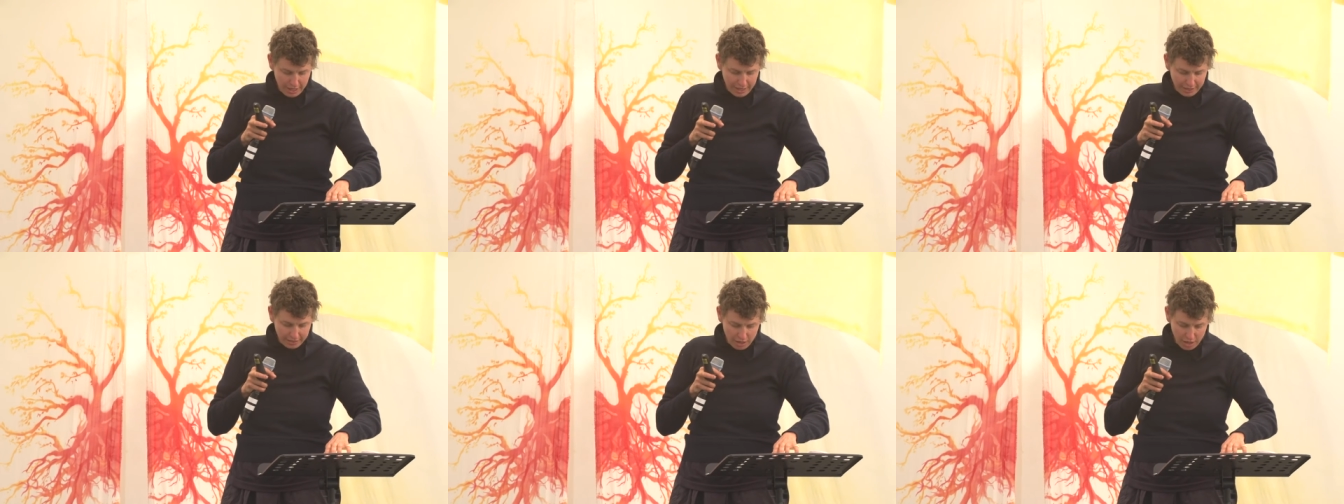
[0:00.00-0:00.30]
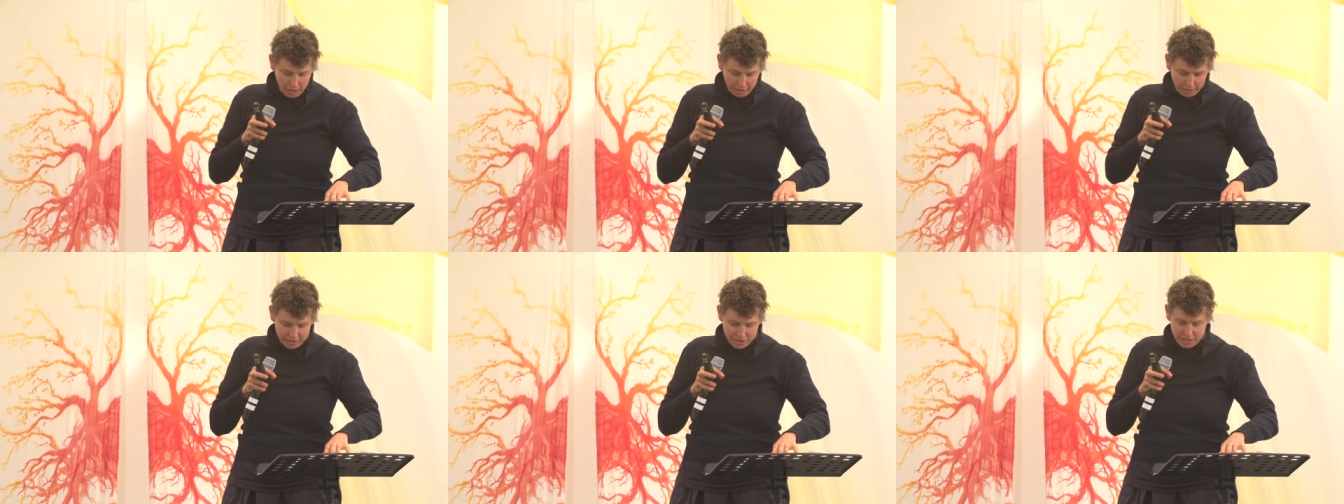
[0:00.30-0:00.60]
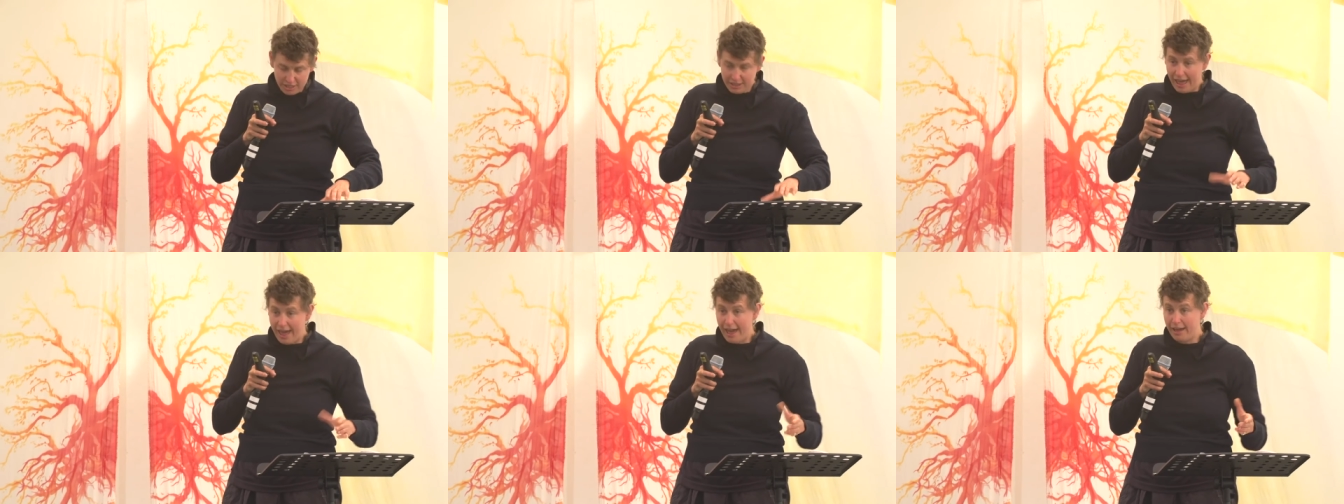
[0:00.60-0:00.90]

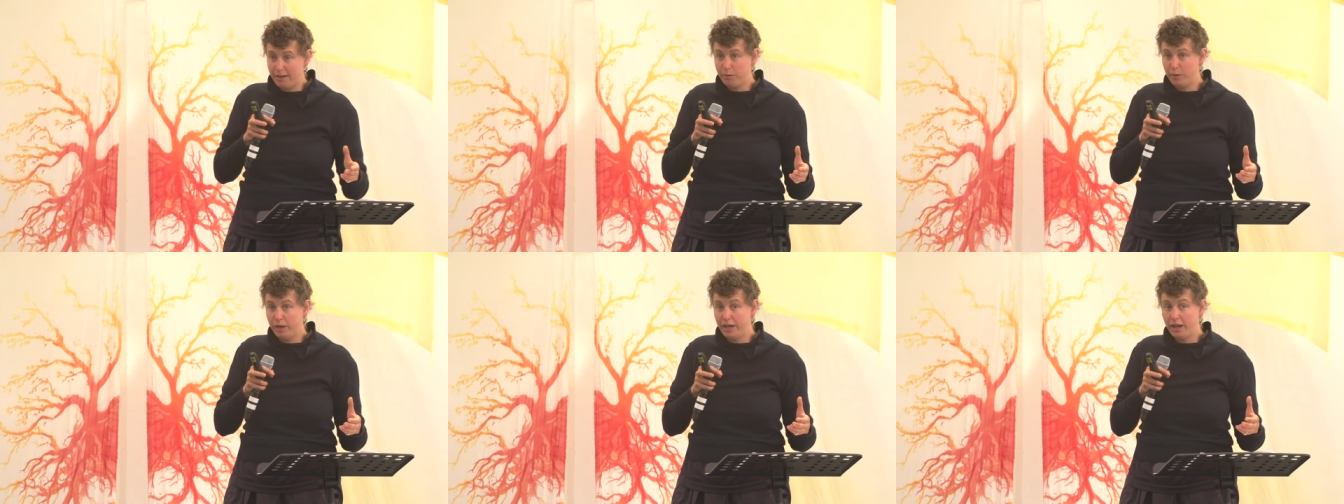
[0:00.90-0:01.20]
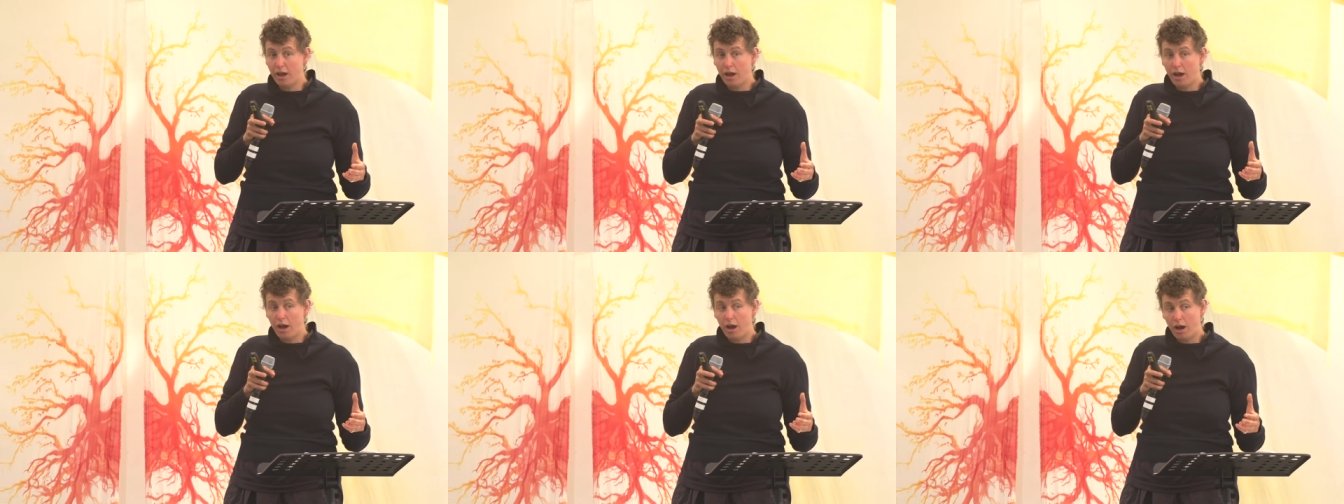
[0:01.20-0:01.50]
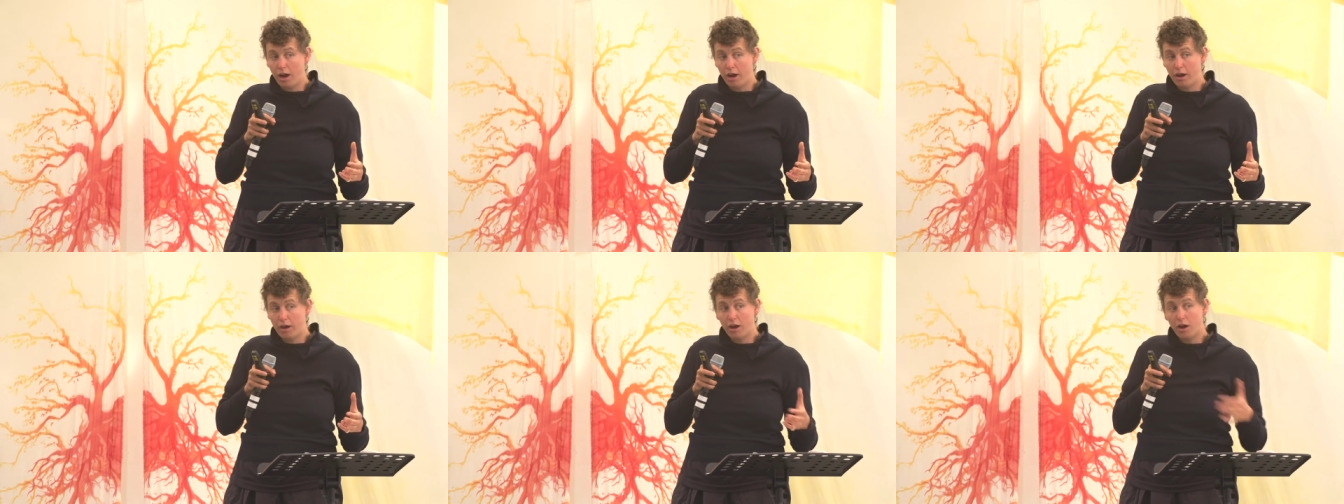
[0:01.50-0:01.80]
acknowledging that, we
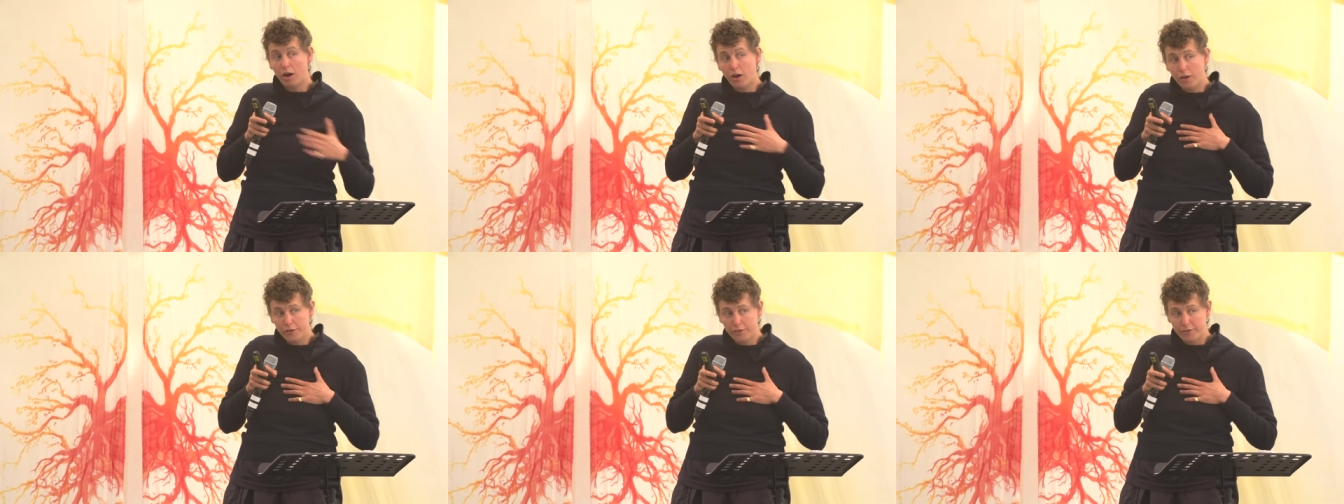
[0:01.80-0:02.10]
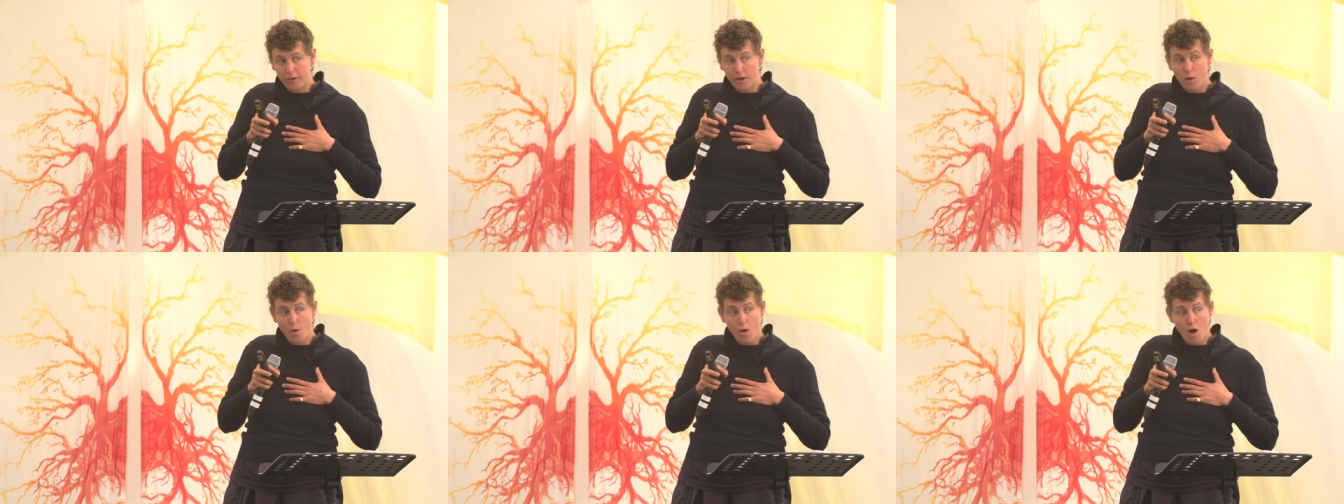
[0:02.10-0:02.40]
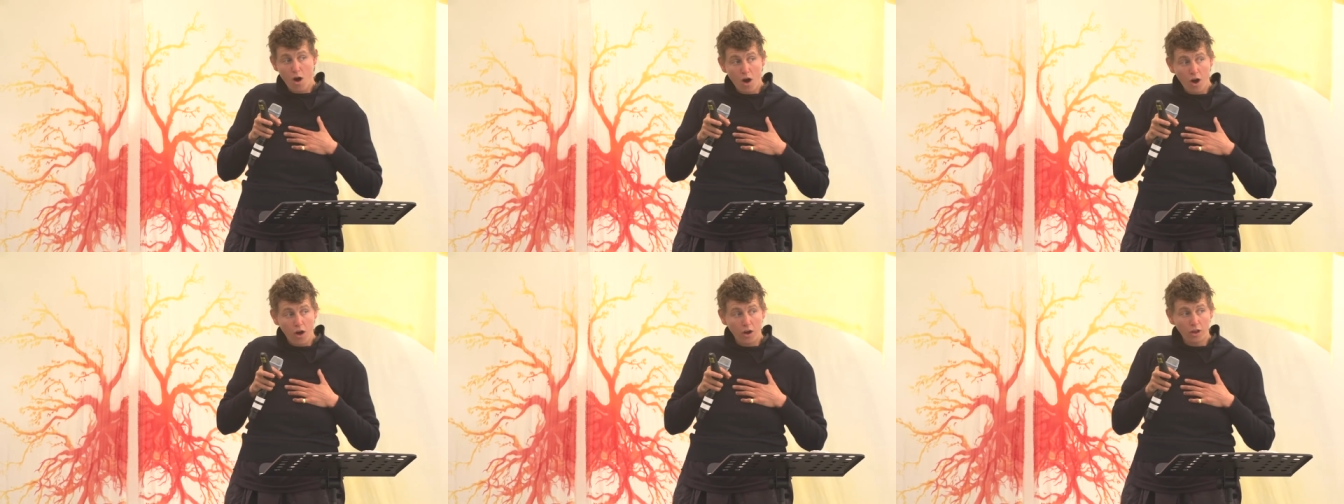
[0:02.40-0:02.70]
are also
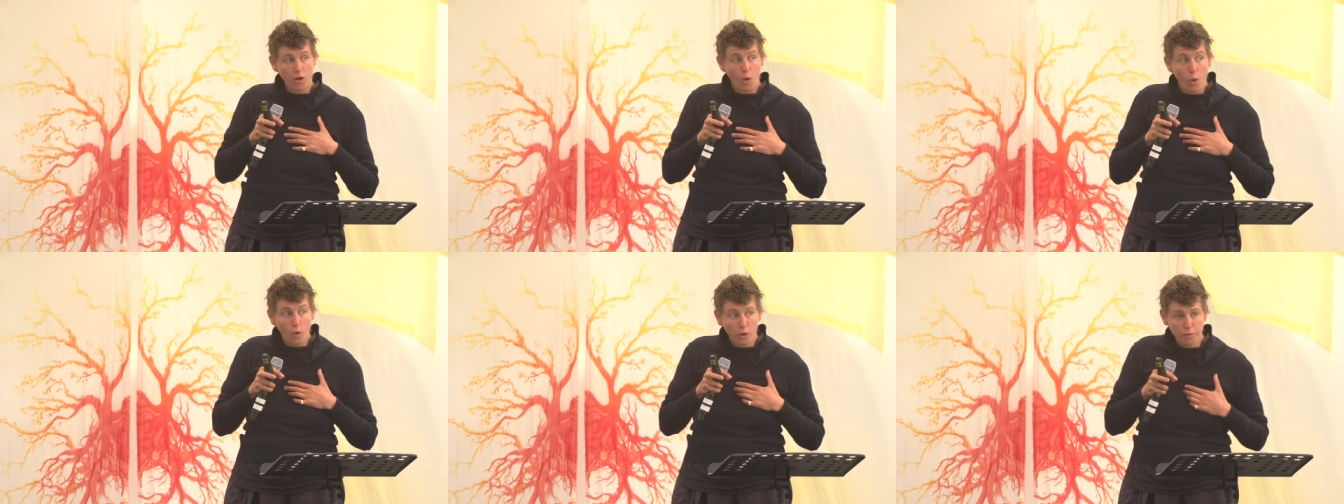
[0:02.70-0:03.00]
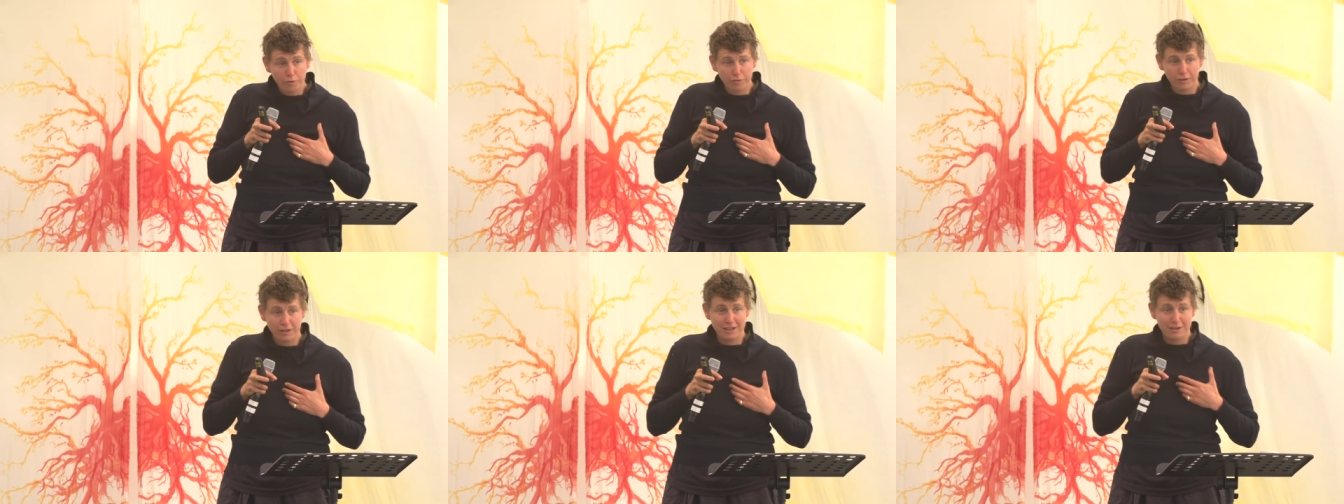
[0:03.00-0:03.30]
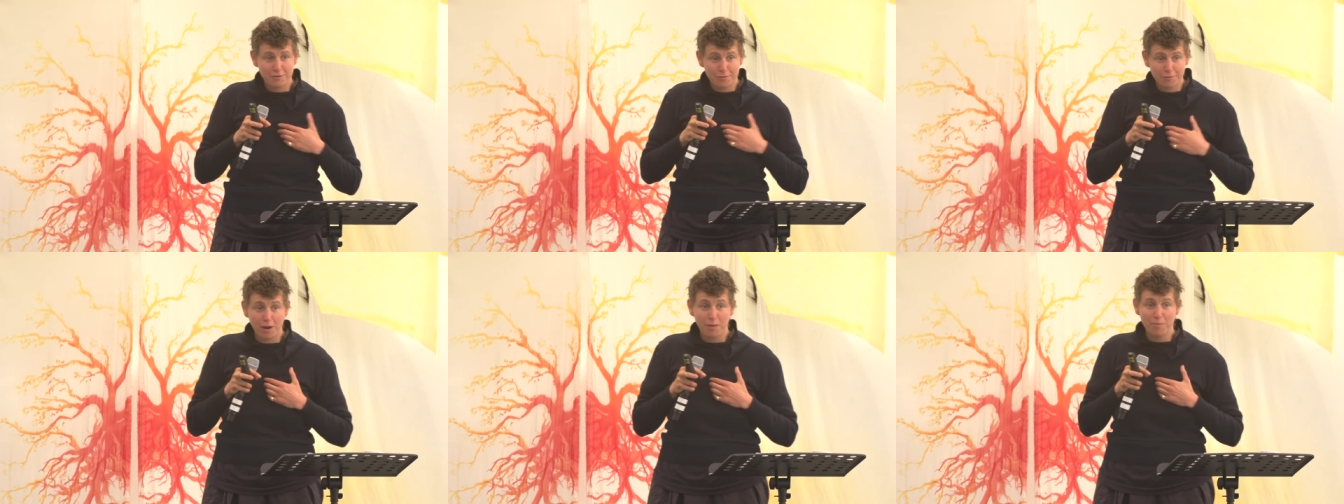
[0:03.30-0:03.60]
all
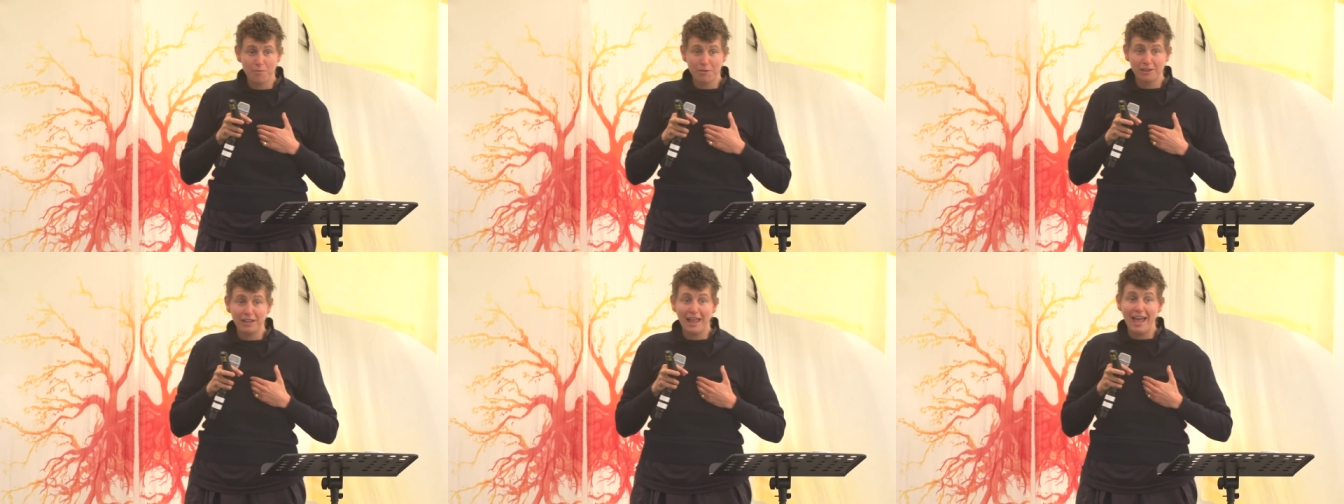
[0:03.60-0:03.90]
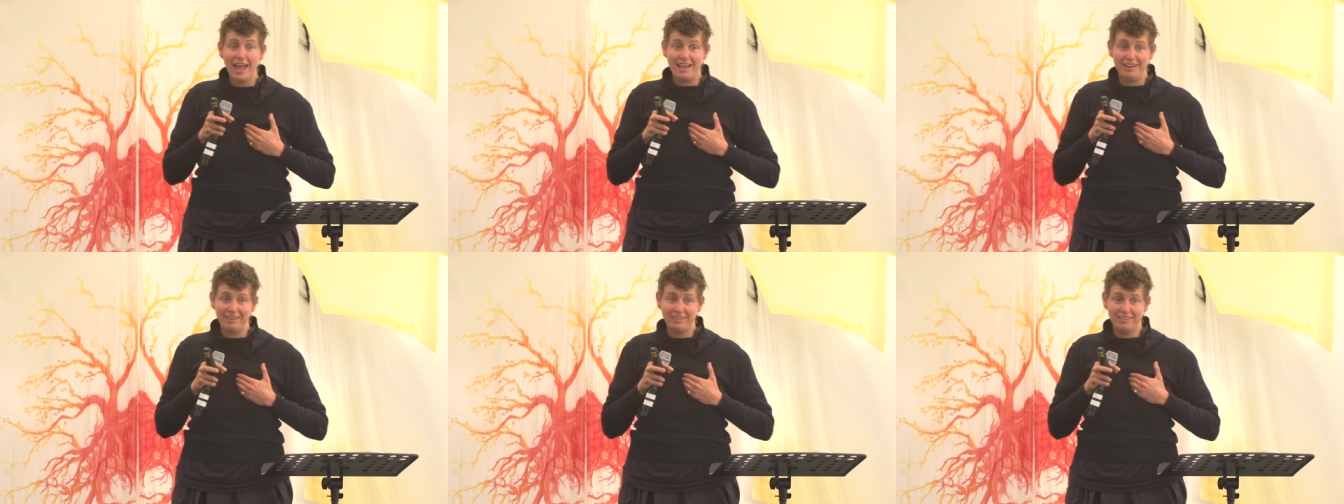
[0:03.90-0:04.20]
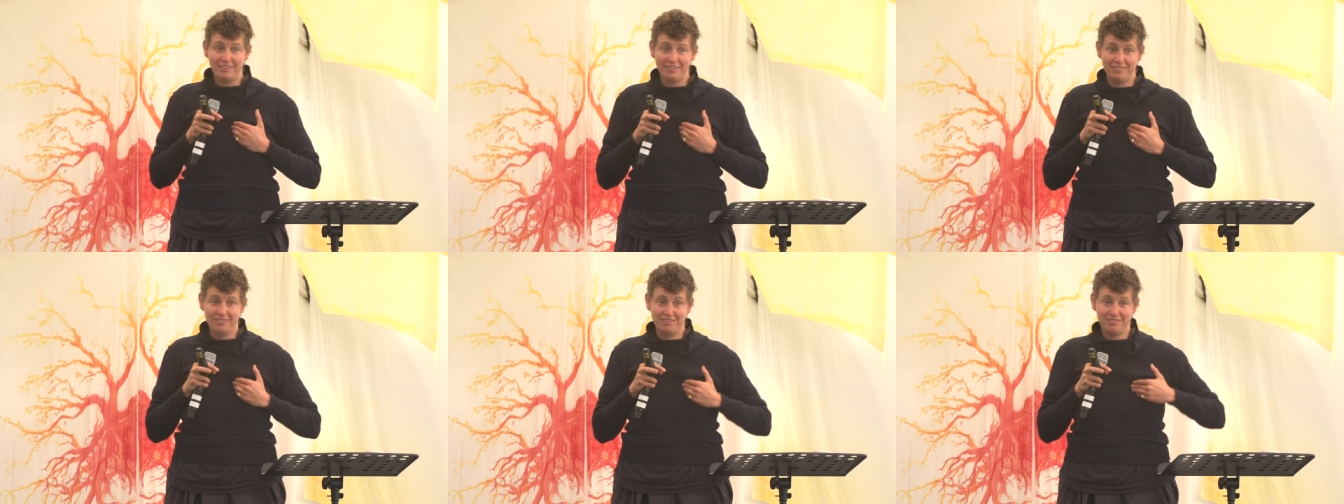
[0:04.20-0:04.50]
orphaned from the
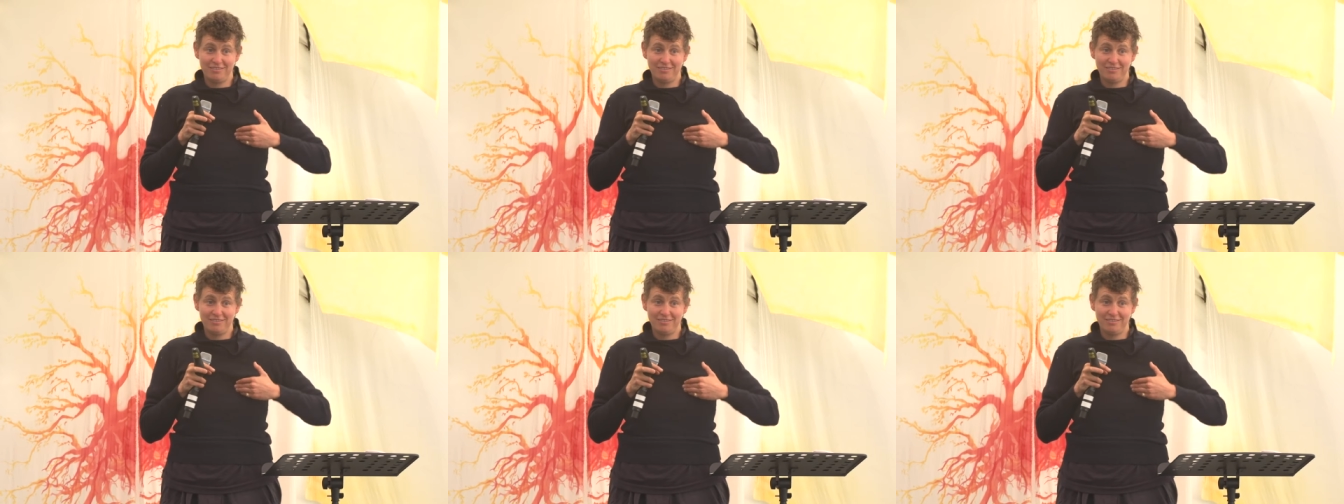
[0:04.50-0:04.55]
land.